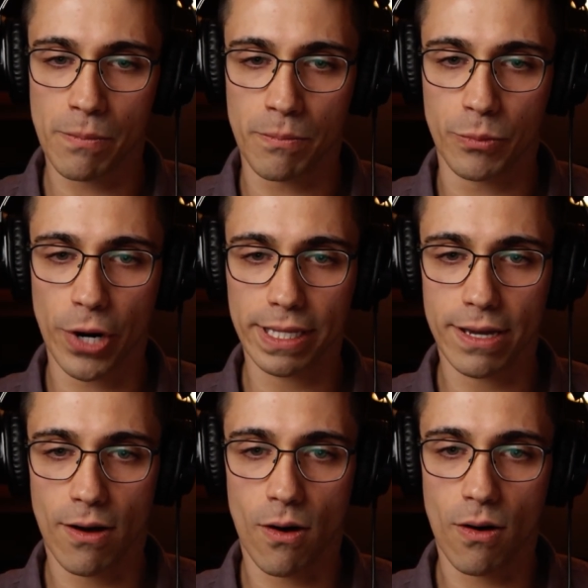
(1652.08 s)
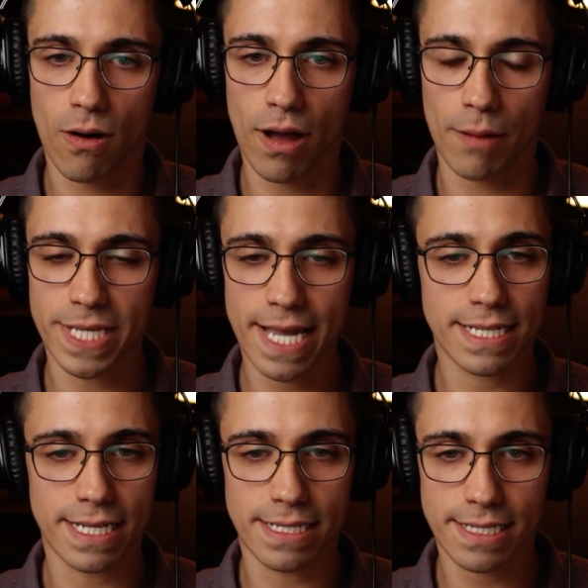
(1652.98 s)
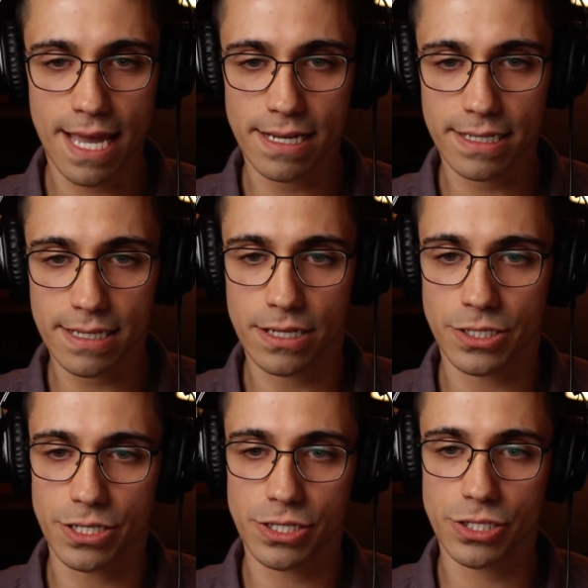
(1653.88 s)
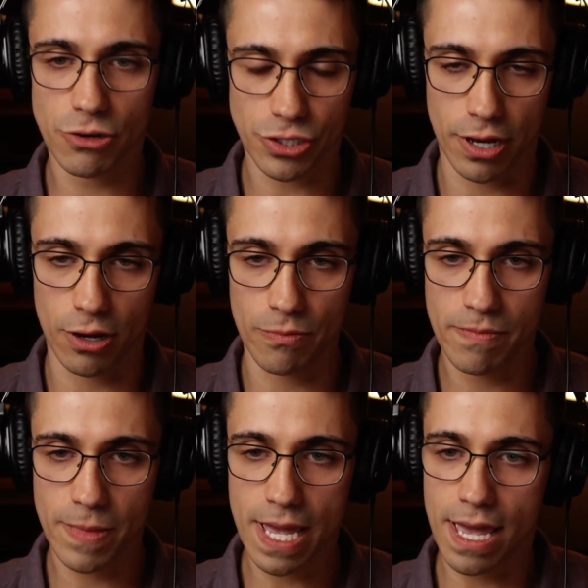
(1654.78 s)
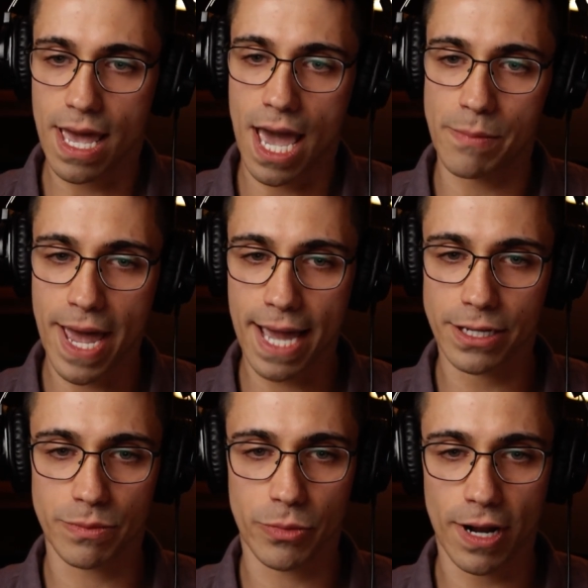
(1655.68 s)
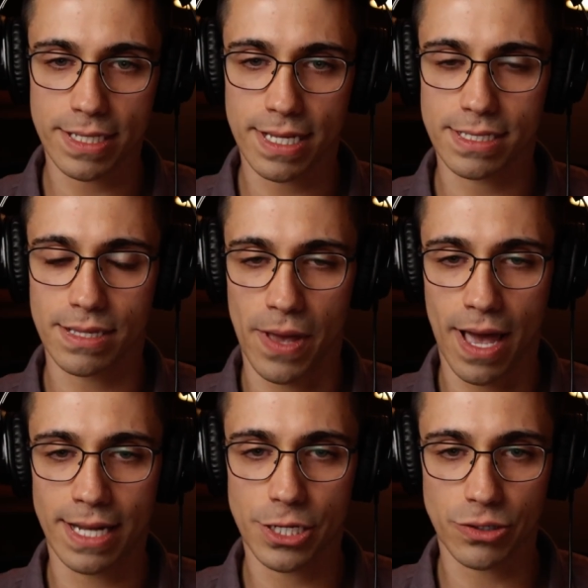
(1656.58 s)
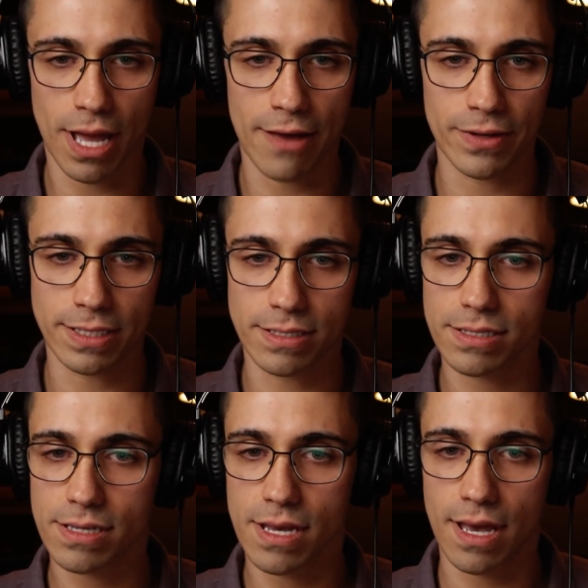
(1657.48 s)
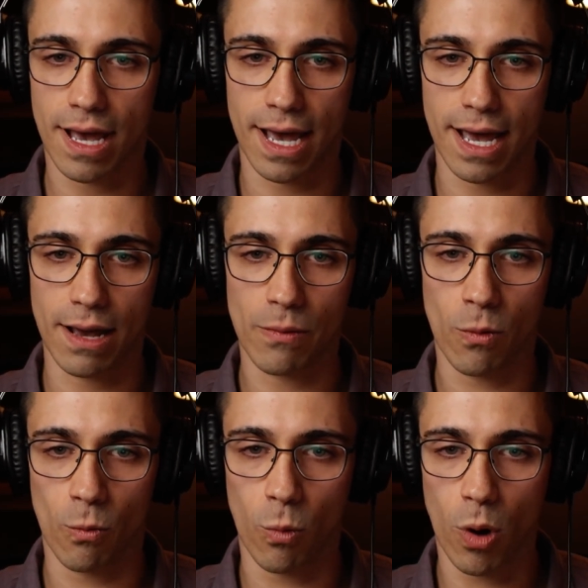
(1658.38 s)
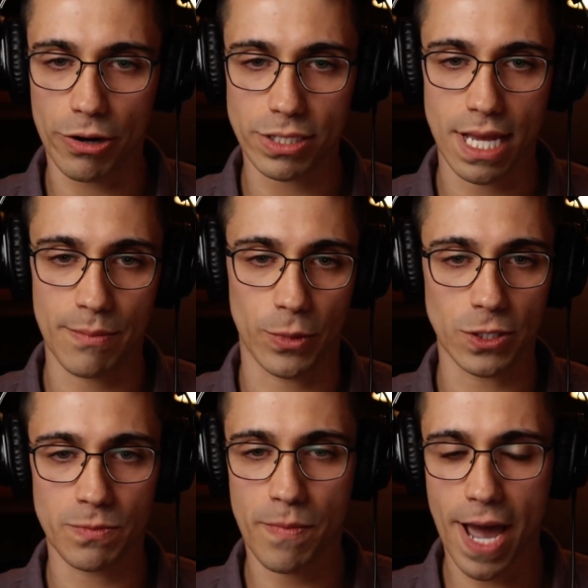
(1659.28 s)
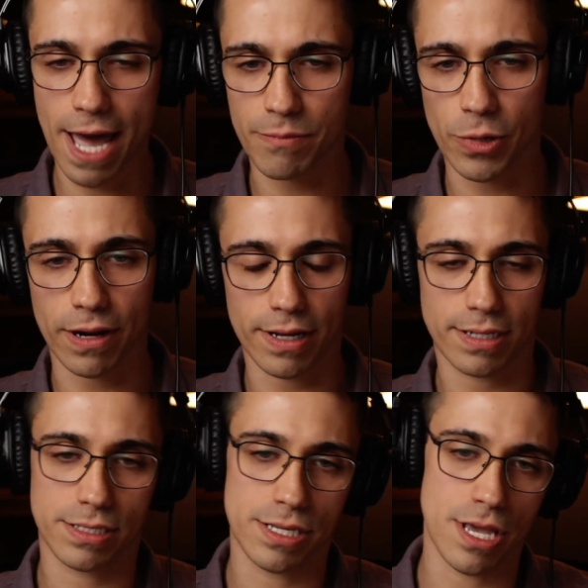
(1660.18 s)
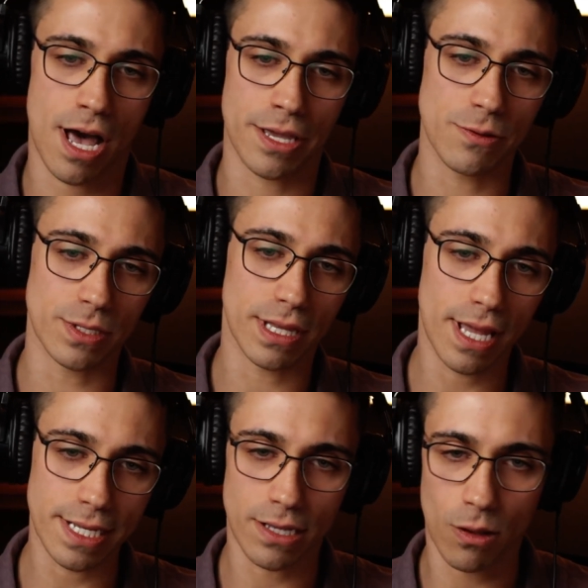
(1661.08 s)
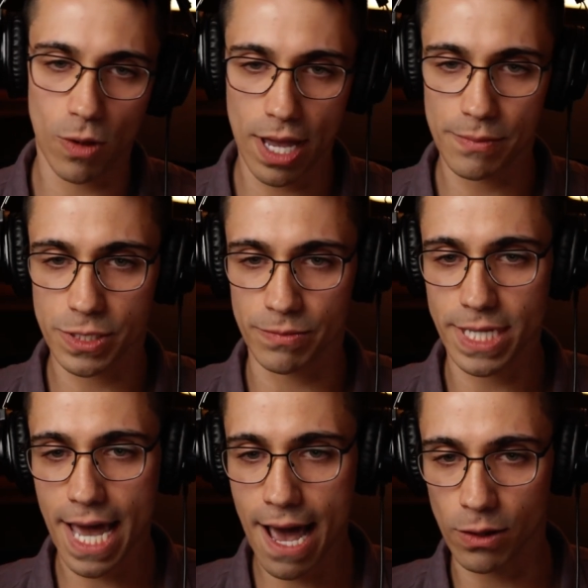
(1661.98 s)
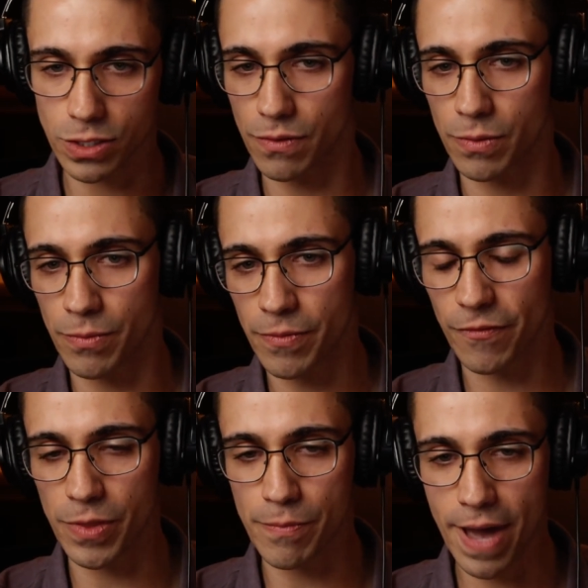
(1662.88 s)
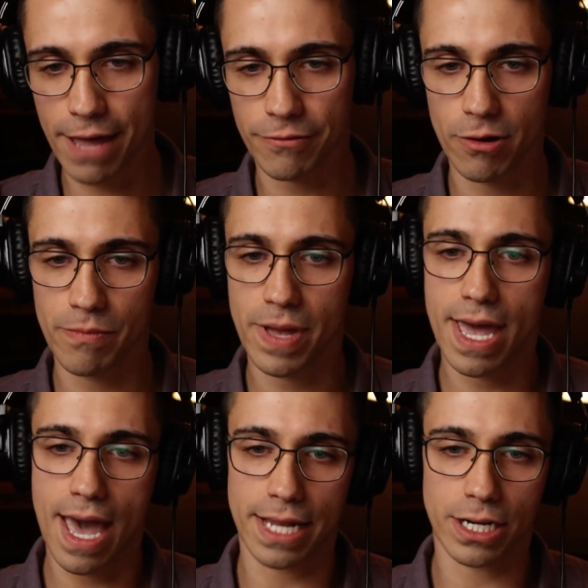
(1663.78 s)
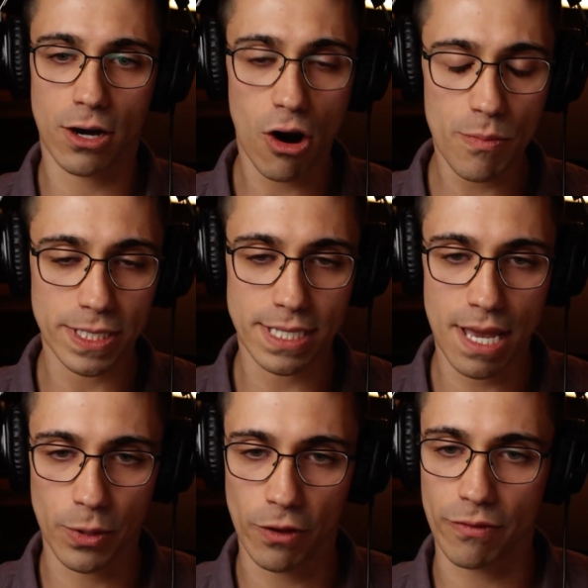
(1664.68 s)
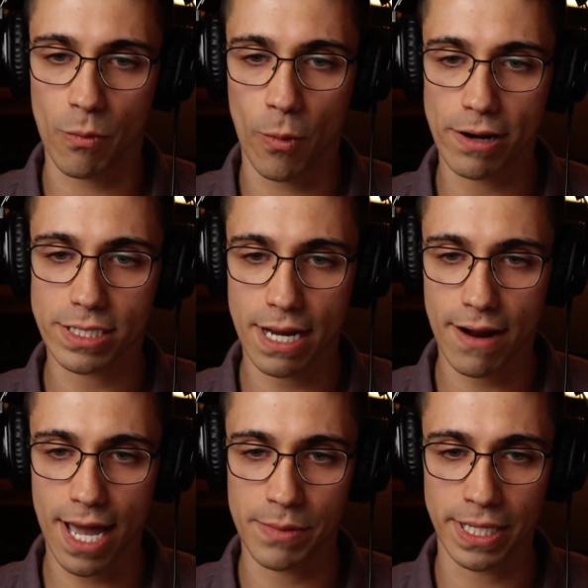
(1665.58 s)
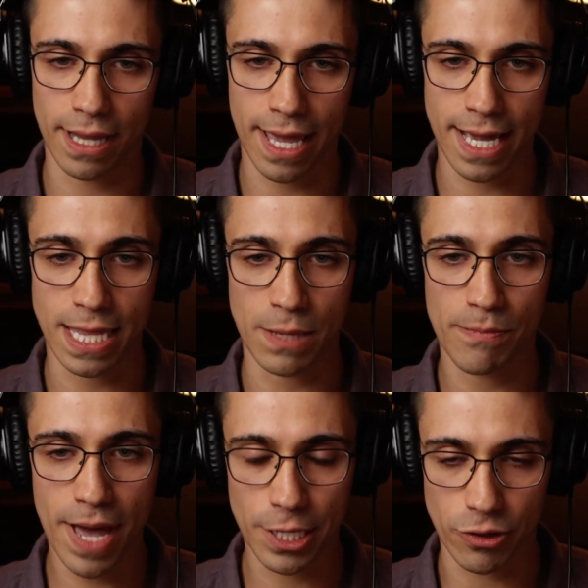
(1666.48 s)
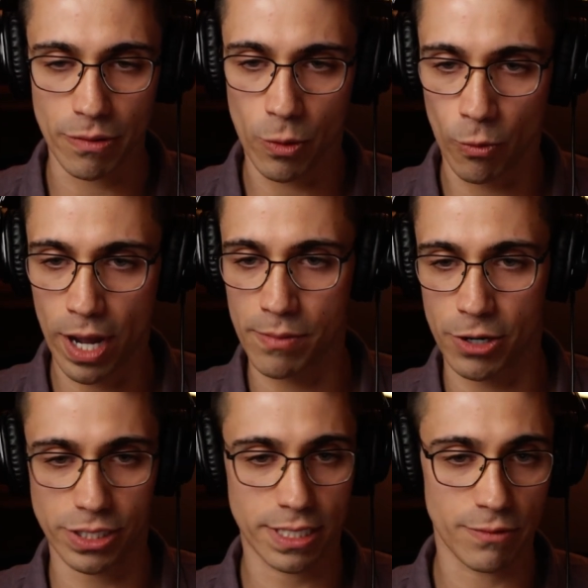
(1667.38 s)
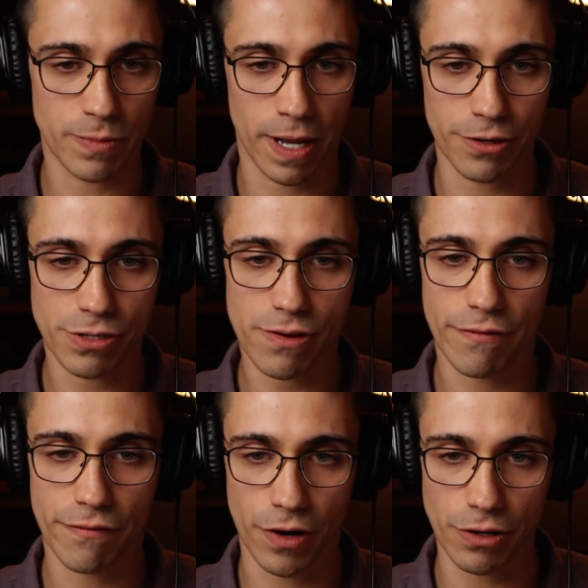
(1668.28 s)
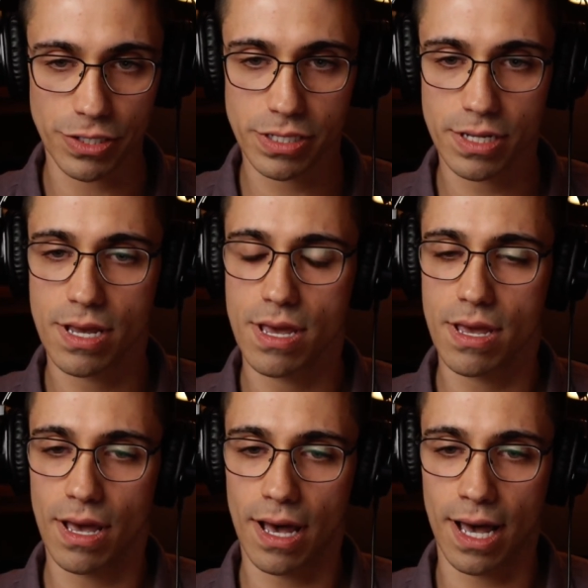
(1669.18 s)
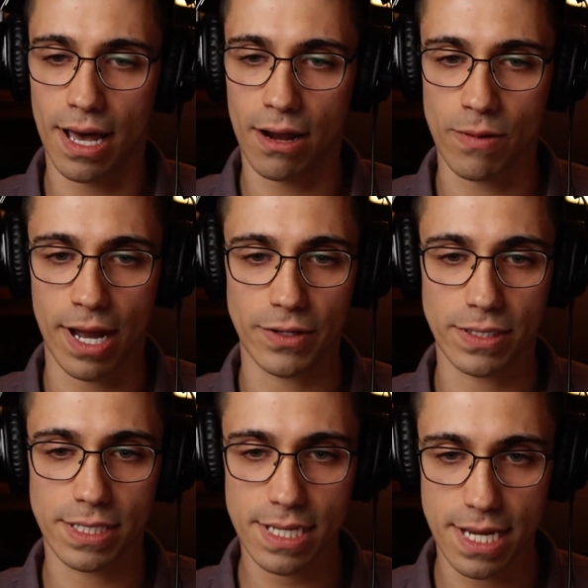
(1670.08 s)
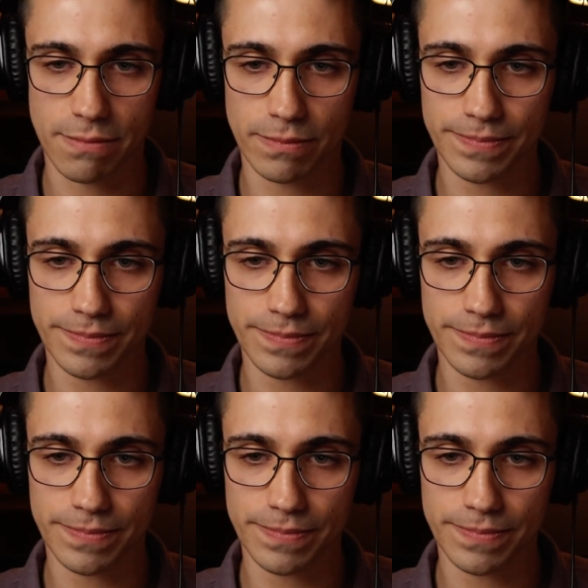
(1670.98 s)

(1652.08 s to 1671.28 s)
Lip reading: Braley obtained consent to search the home and packaged and processed some additional evidence, water samples, bath products, a used Lysol wipe, some towels from the bathroom, and a carpet sample from where Sarah had been laying in the bedroom when emergency responders first arrived on scene.